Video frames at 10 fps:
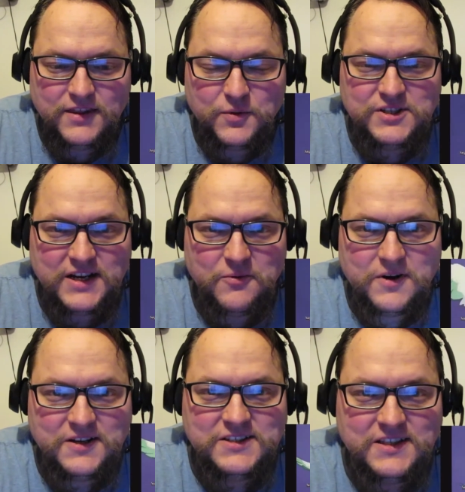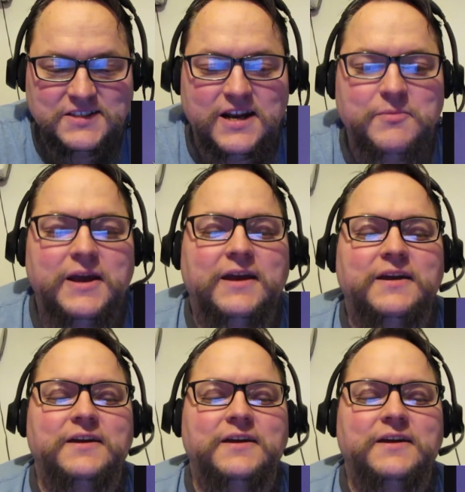reason I wanted to see this anime